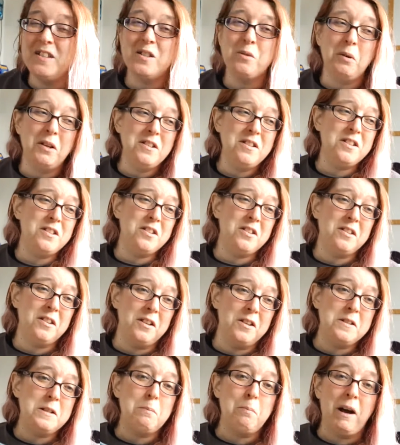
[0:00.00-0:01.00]
£20 to
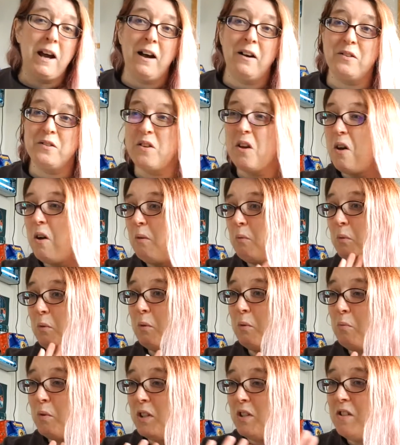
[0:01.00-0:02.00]
£30,
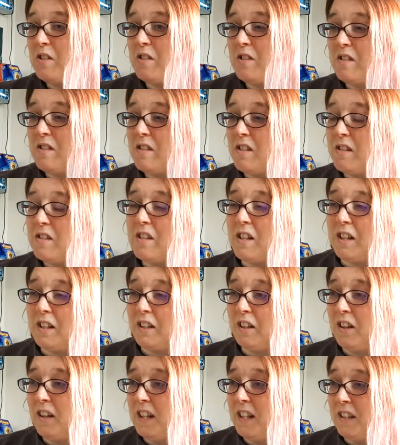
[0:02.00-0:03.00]
which is just
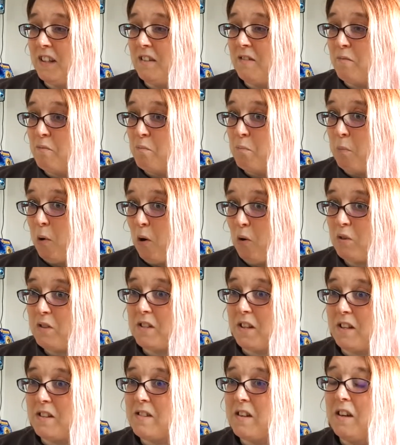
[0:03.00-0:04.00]
sitting in
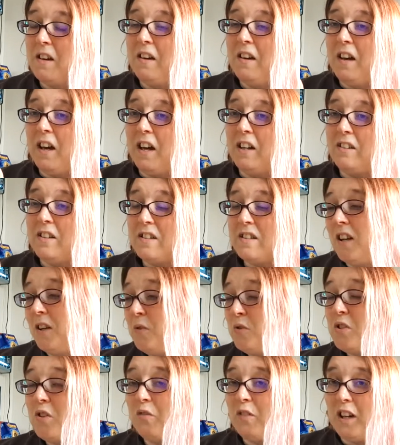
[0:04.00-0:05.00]
boxes. And there's
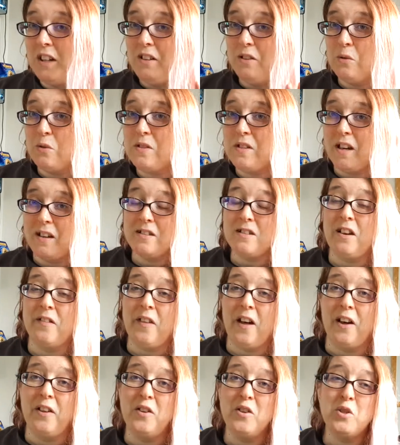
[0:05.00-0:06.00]
loads of like little sets like
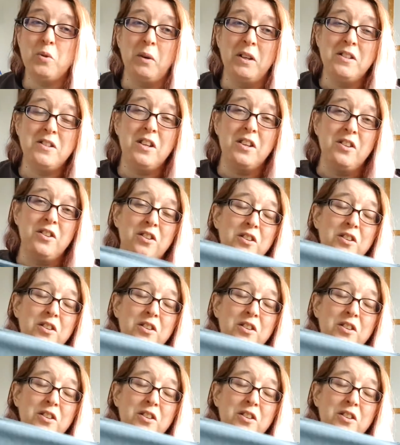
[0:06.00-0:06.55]
that at £20 and